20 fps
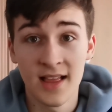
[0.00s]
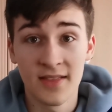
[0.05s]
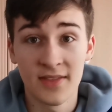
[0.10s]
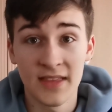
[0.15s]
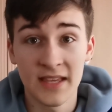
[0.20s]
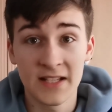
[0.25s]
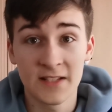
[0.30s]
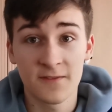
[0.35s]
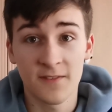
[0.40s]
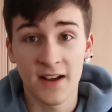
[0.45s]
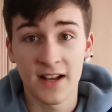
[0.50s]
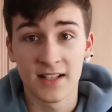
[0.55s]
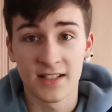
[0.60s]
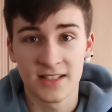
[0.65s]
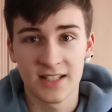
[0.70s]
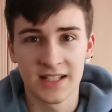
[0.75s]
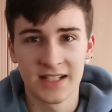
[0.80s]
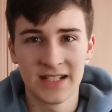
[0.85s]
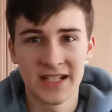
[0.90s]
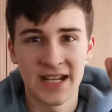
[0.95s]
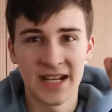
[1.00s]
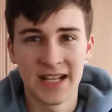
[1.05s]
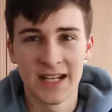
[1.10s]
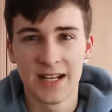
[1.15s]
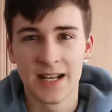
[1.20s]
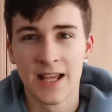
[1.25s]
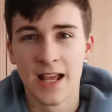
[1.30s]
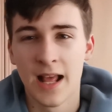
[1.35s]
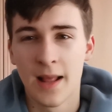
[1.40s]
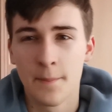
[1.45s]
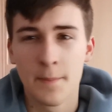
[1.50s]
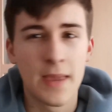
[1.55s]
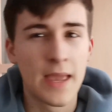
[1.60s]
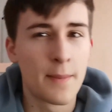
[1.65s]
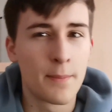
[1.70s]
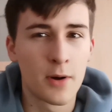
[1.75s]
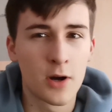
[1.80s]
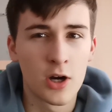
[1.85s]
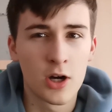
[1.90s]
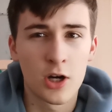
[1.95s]
These files contain
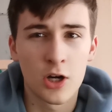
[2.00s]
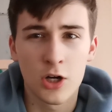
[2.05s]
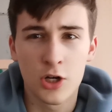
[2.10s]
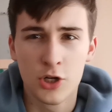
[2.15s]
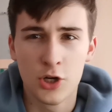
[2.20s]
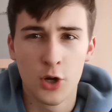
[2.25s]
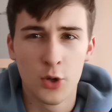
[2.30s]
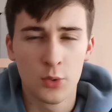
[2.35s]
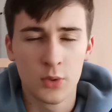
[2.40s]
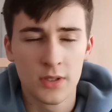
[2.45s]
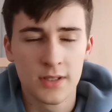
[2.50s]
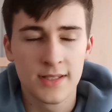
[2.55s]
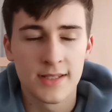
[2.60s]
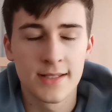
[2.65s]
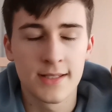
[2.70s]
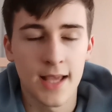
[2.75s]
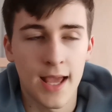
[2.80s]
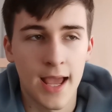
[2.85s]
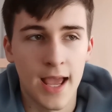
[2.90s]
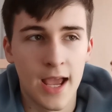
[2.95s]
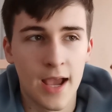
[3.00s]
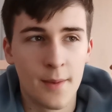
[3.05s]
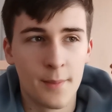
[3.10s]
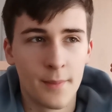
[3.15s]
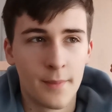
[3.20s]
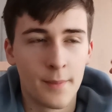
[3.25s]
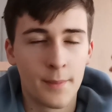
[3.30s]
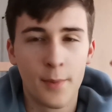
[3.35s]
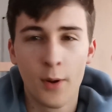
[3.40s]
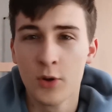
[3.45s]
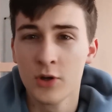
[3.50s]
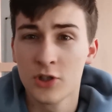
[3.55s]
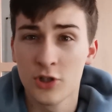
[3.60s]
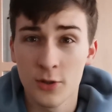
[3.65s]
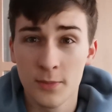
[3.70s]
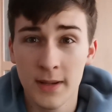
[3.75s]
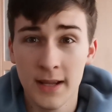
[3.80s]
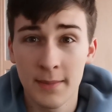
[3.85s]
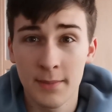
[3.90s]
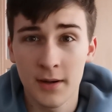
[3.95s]
paper, notes,
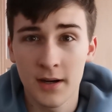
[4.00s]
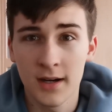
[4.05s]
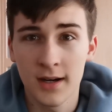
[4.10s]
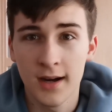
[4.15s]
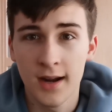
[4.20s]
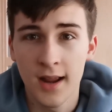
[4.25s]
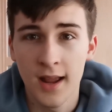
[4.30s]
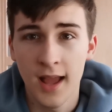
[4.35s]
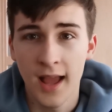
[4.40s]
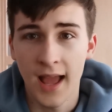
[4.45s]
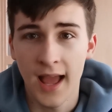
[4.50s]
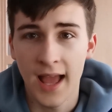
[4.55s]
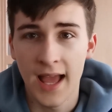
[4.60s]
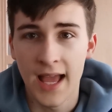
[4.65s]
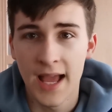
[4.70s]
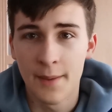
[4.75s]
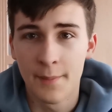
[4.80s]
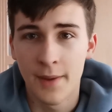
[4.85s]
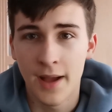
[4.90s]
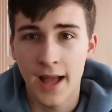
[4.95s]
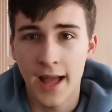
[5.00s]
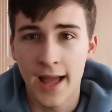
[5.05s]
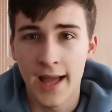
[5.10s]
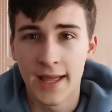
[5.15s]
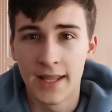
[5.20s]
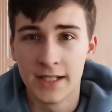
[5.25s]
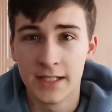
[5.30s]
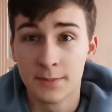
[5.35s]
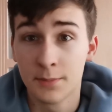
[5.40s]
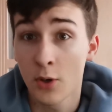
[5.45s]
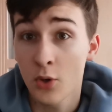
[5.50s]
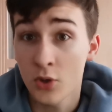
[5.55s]
poster paper, and